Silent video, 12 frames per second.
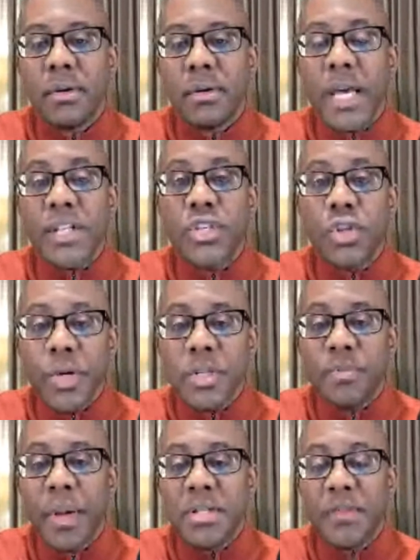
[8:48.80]
It's too
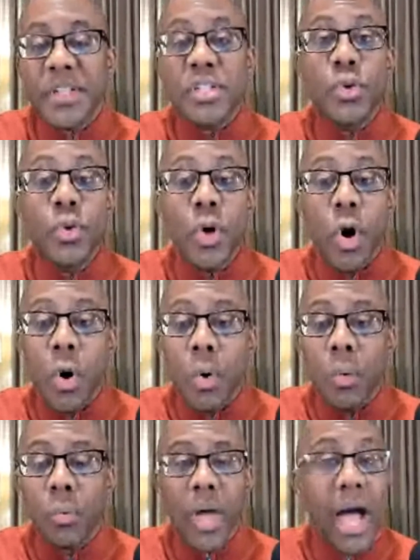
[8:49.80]
expensive. It's too
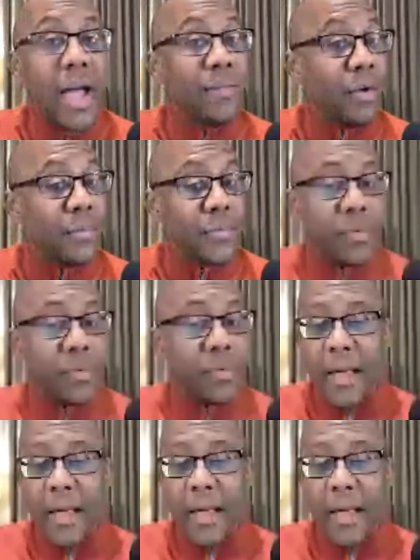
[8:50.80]
cold. I've gone through that.
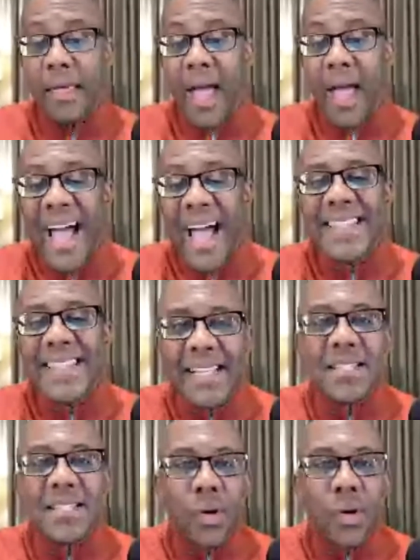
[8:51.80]
I just
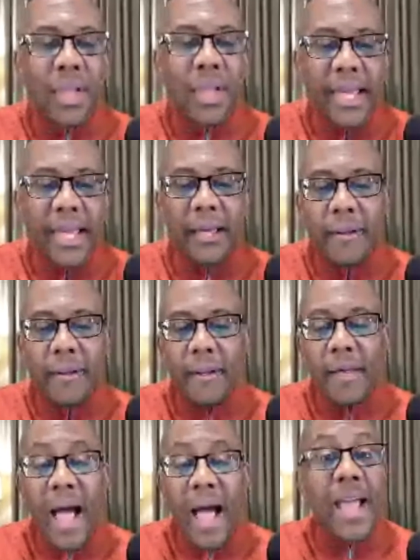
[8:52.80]
don't like it.
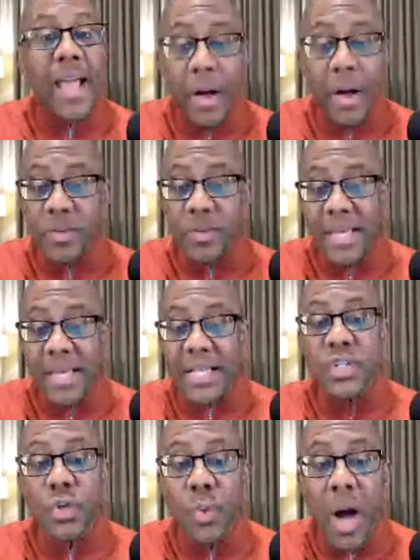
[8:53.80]
I don't have space. It's
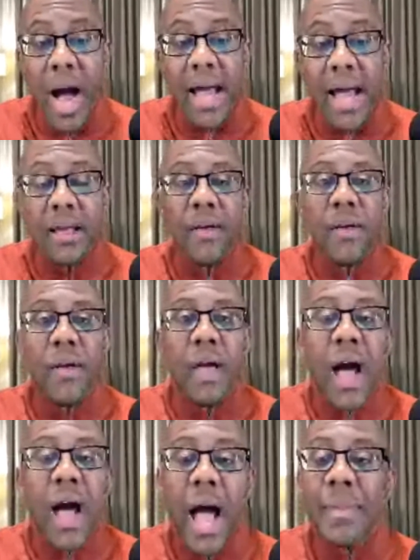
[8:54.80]
too hot.
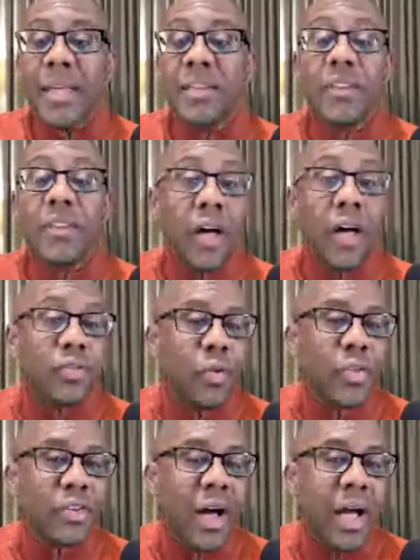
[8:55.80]
I'm exhausted all the
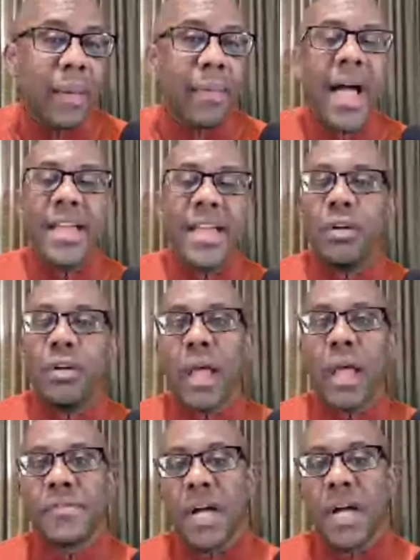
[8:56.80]
time. I don't have
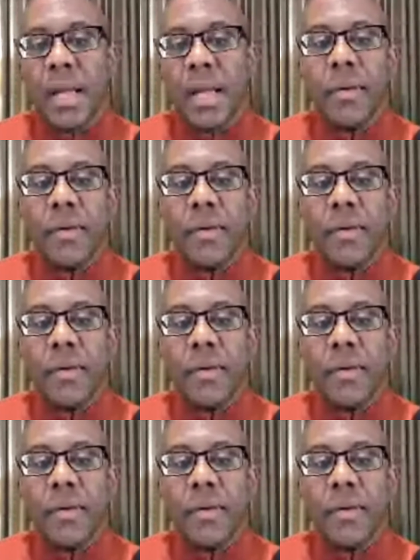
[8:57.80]
time.